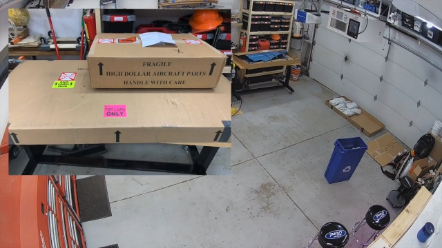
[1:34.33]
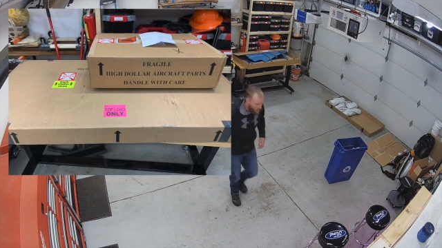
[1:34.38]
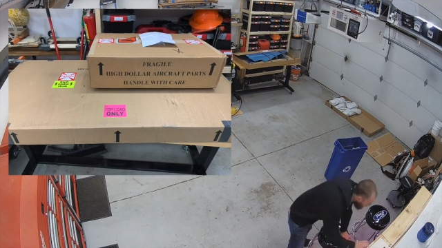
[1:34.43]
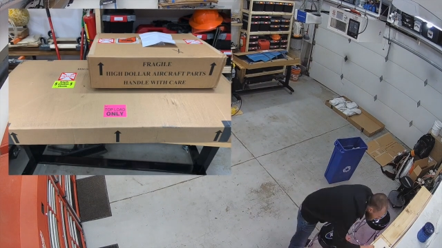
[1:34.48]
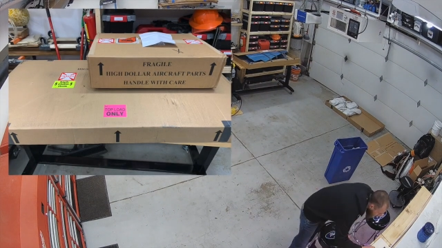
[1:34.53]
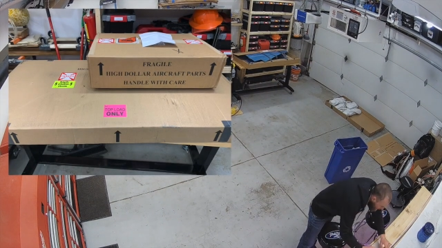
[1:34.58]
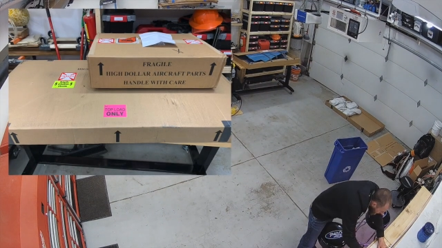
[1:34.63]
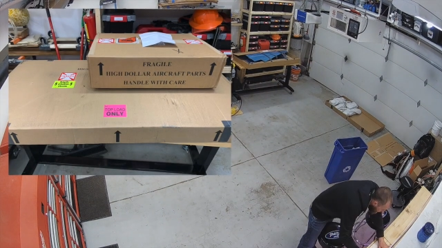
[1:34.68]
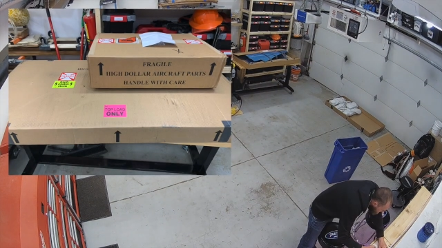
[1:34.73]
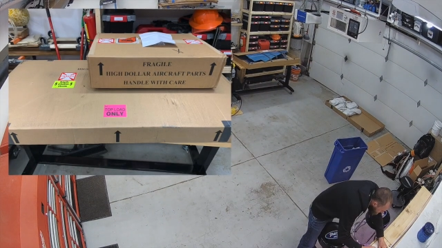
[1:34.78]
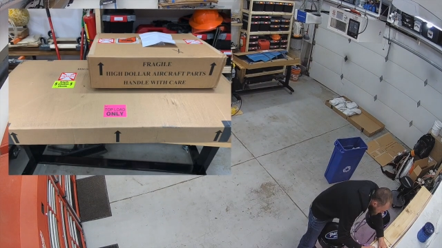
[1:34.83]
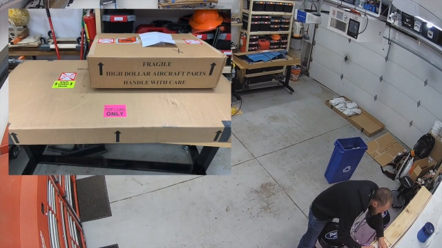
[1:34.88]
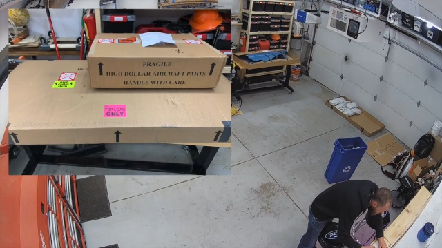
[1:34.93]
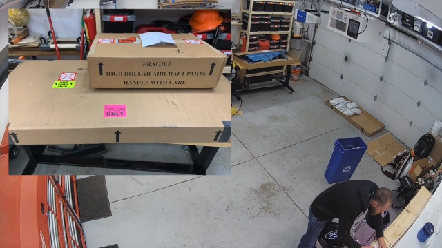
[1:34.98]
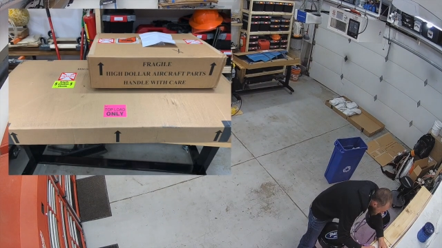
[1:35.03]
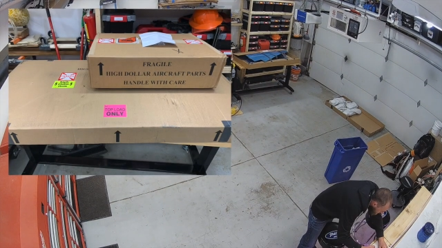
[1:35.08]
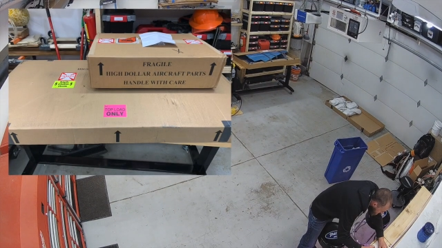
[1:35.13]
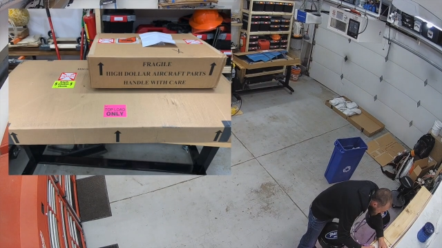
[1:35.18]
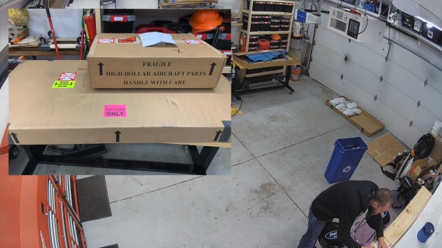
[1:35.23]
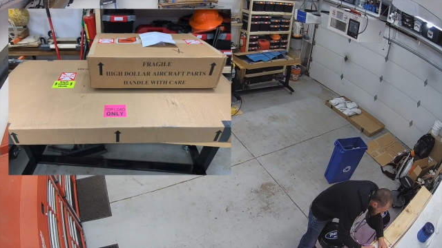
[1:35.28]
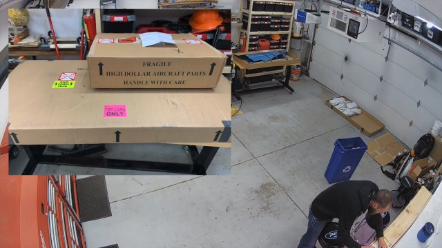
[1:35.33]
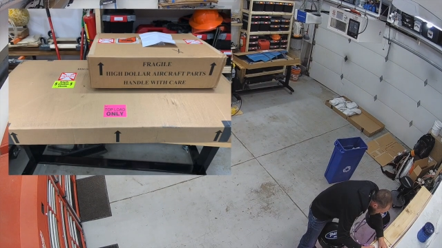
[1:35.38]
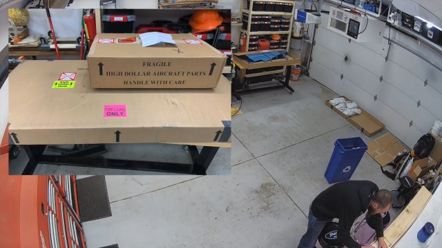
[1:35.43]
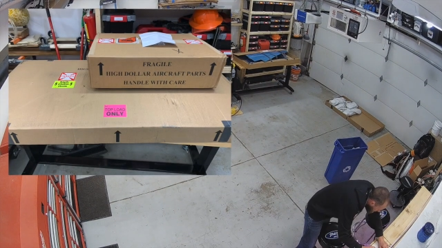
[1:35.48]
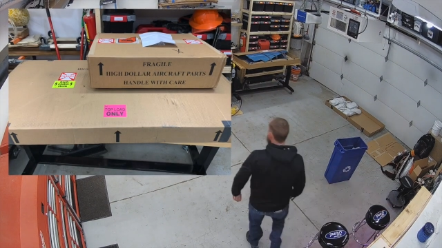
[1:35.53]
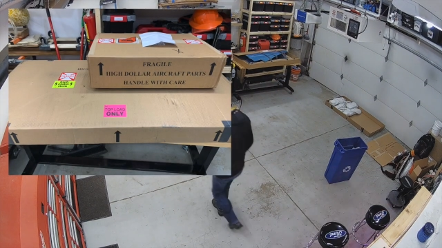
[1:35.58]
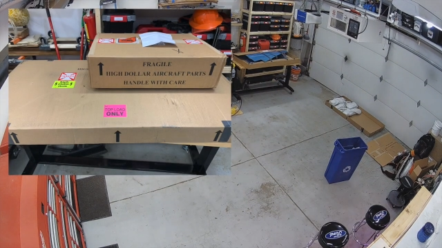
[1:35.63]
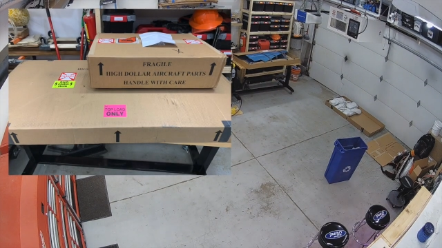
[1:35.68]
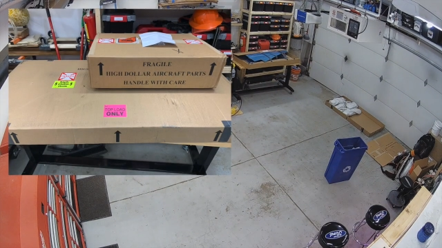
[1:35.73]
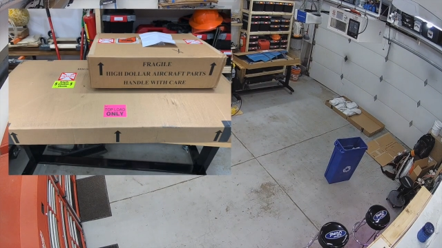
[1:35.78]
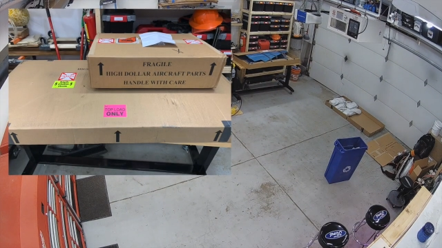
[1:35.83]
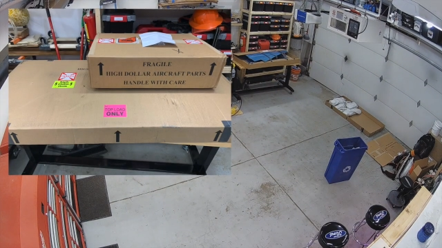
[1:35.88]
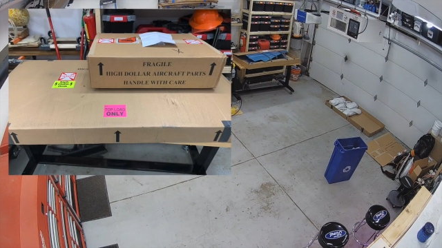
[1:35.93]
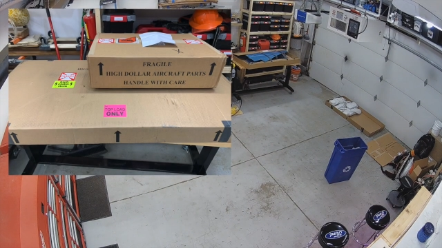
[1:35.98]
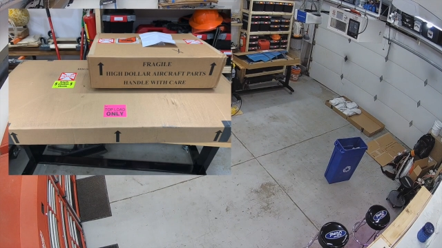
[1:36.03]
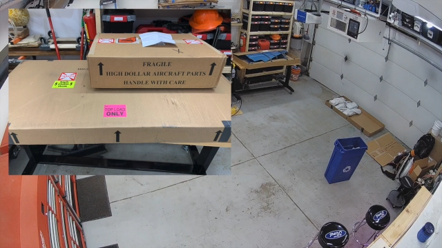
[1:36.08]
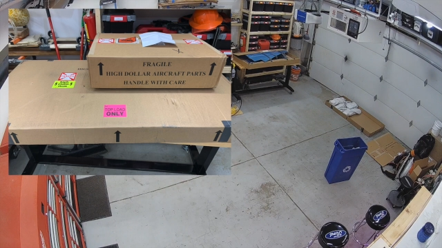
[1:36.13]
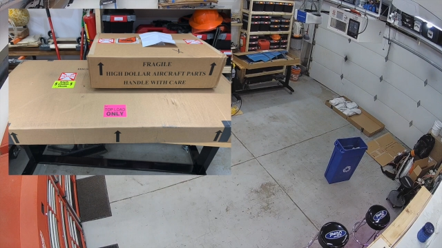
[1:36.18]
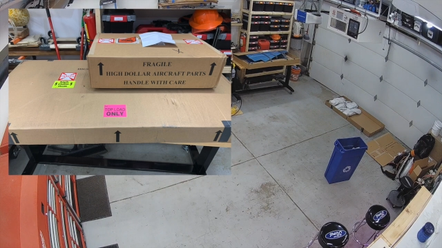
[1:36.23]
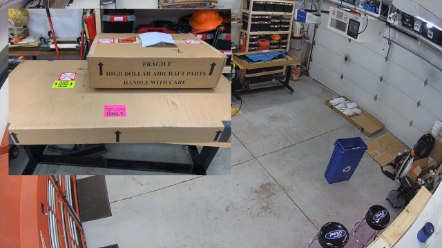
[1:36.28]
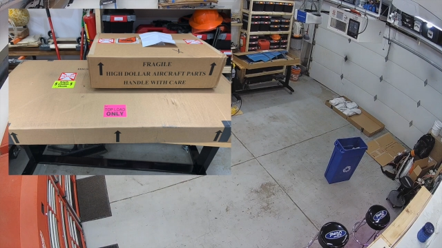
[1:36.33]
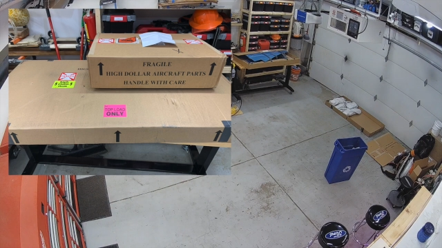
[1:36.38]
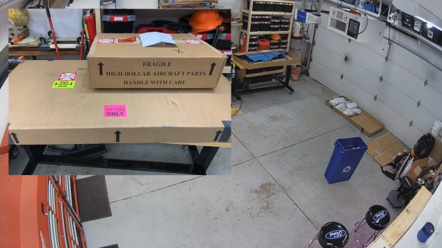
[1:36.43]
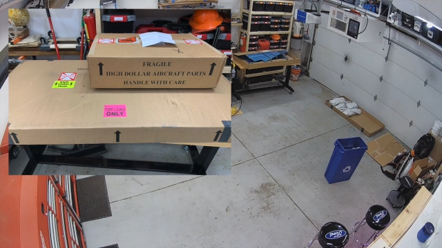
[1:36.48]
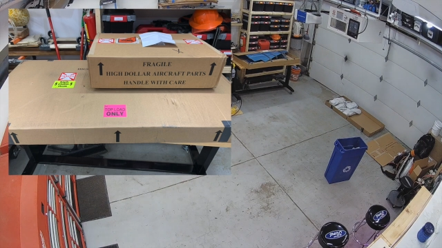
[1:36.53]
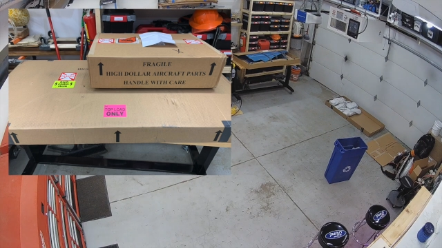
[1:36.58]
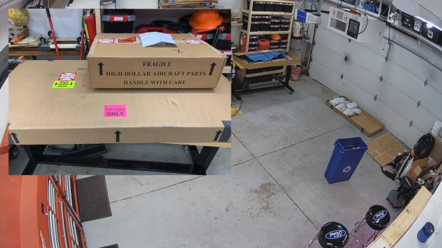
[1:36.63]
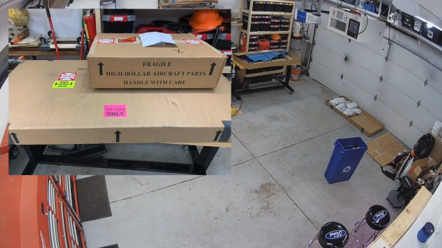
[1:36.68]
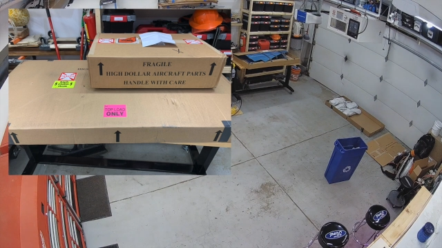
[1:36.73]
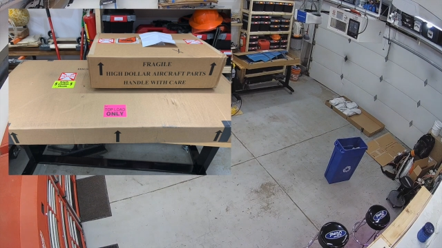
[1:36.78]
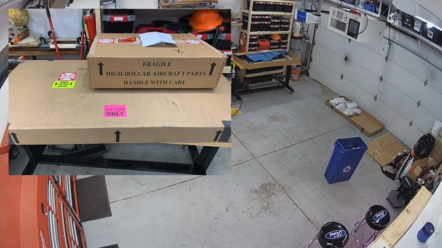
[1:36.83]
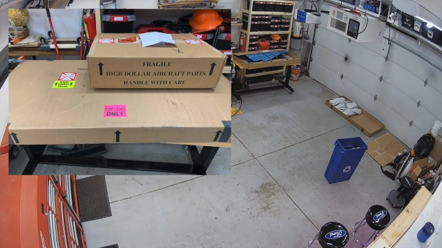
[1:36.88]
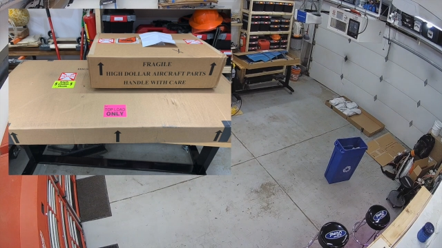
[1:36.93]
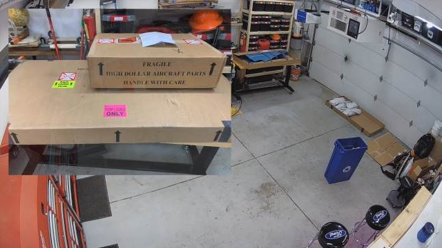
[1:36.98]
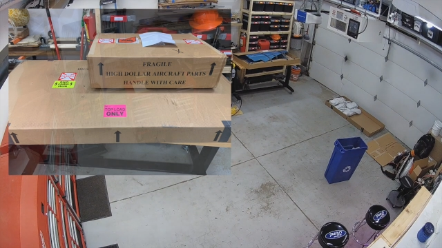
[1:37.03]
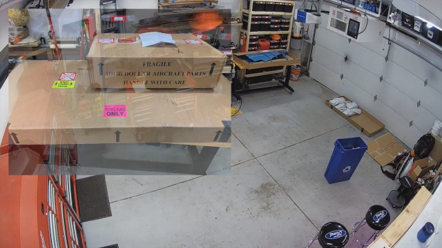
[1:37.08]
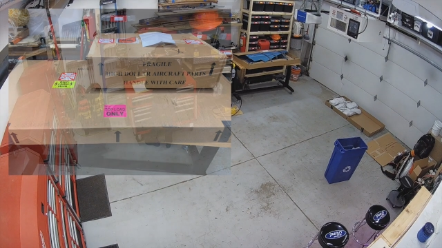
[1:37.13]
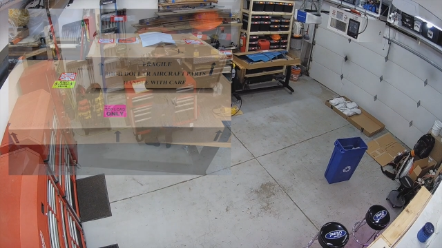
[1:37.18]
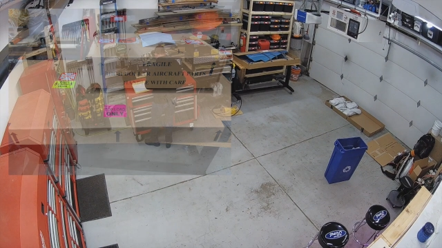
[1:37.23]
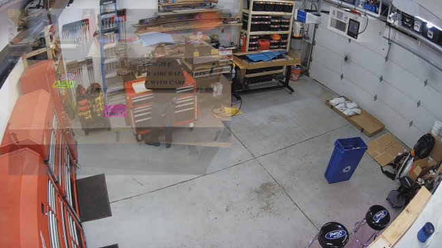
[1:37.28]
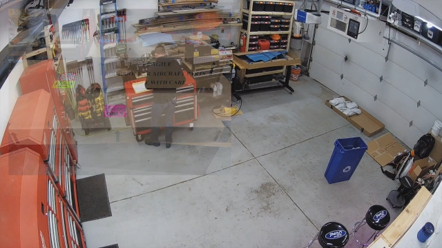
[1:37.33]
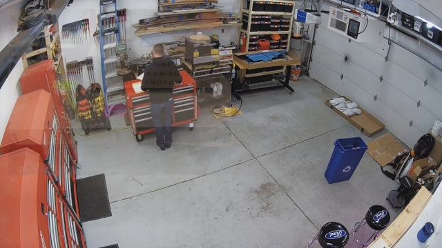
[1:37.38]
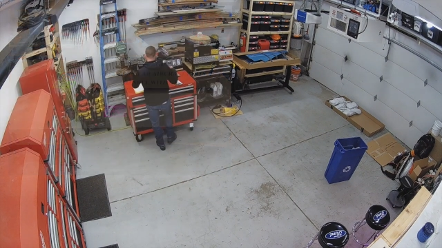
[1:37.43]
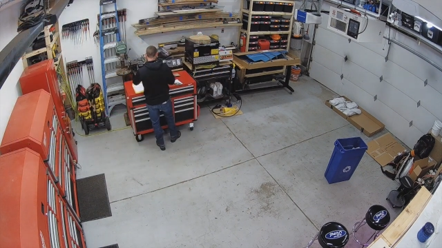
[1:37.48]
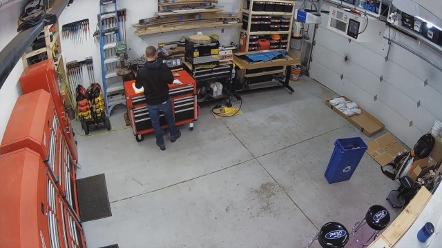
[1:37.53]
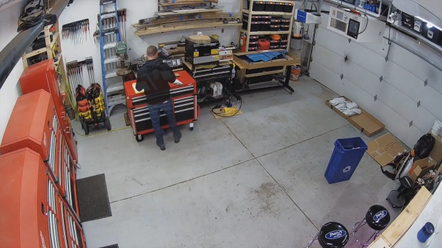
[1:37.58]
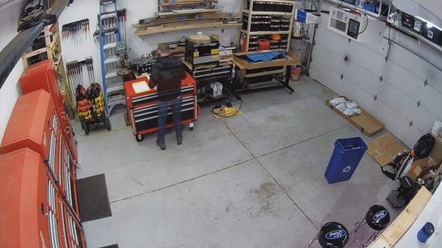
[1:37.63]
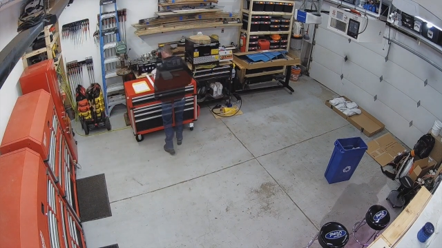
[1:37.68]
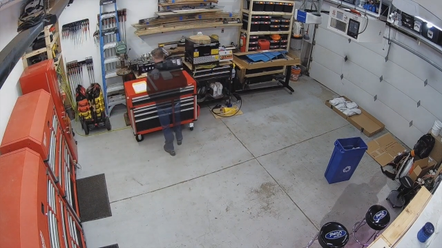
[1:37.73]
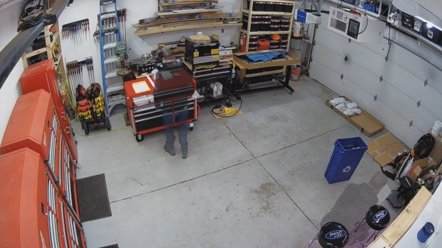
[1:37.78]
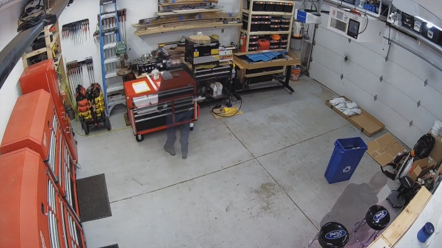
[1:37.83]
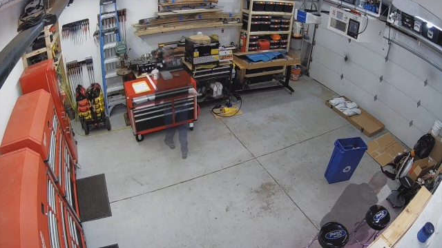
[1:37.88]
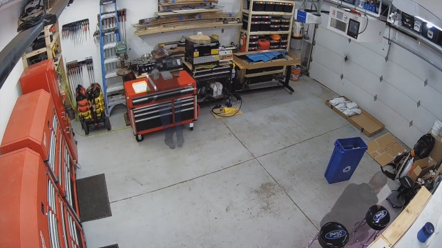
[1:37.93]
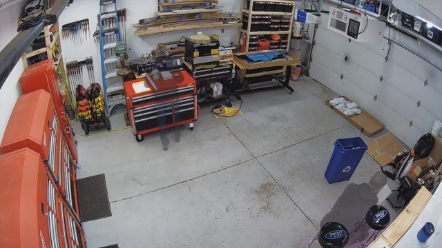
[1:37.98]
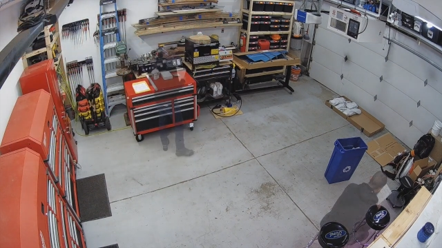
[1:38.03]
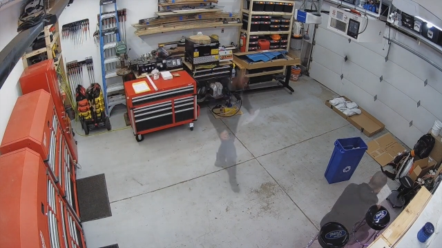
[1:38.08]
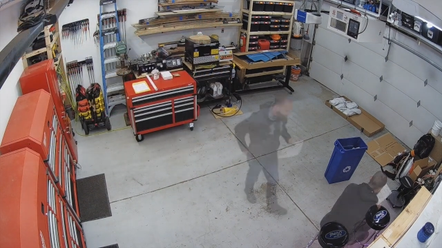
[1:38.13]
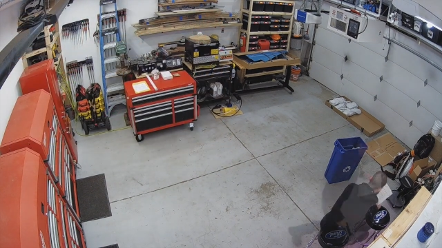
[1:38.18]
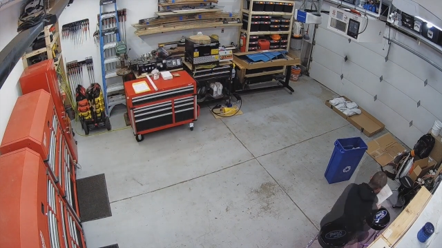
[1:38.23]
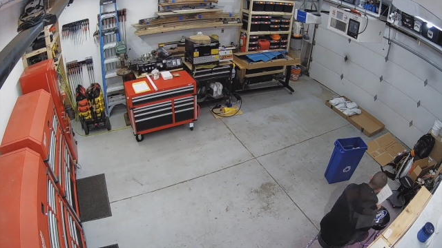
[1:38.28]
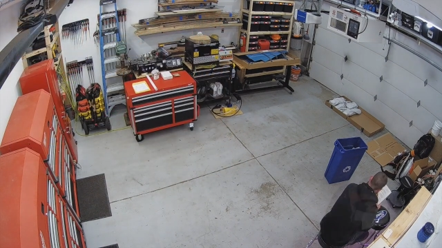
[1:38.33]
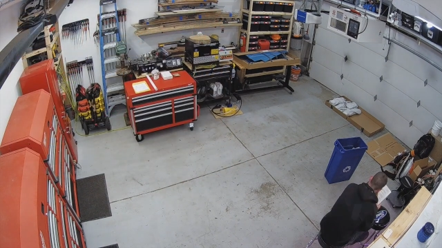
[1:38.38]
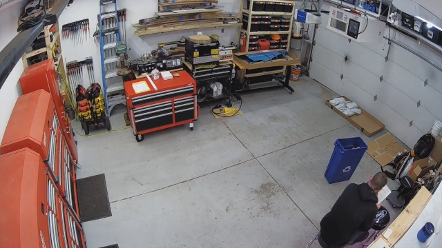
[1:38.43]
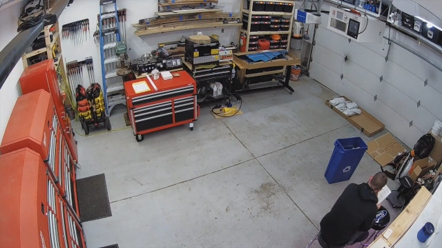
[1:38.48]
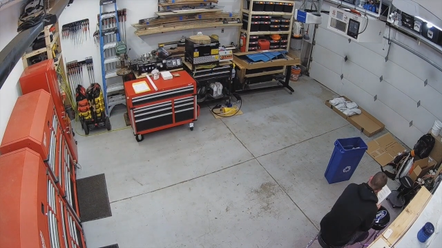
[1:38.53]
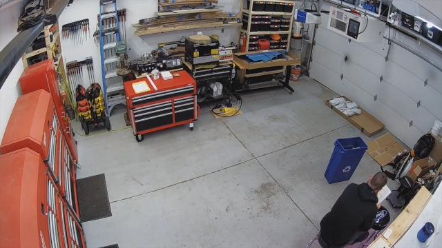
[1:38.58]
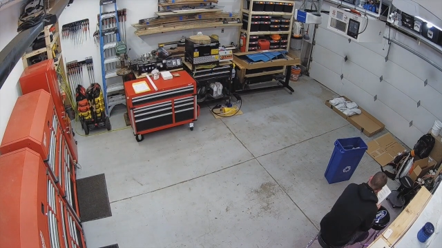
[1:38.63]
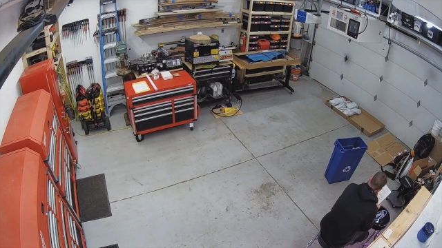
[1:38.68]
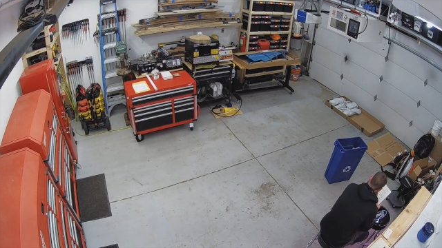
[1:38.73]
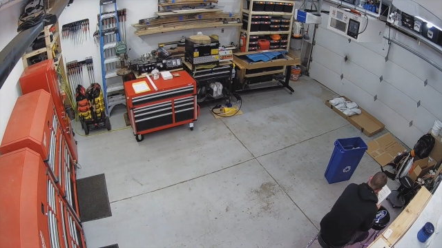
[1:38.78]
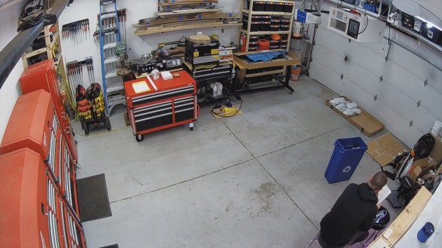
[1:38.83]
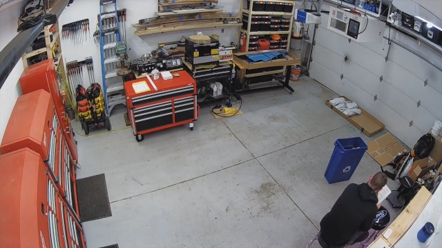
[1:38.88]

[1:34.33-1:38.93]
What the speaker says: [unreadable: no face in view]